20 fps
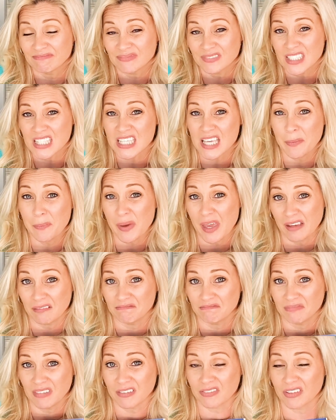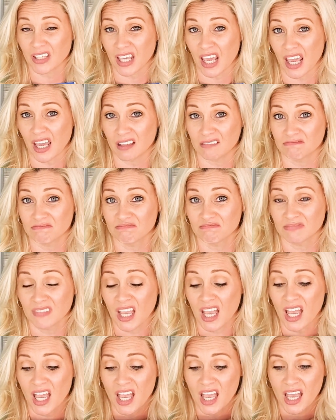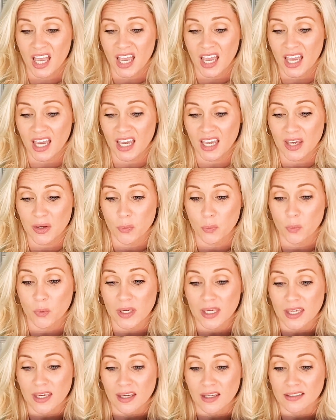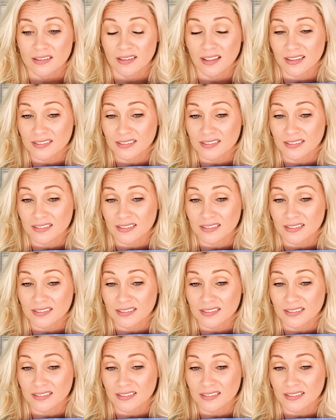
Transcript: Skip it if you can. We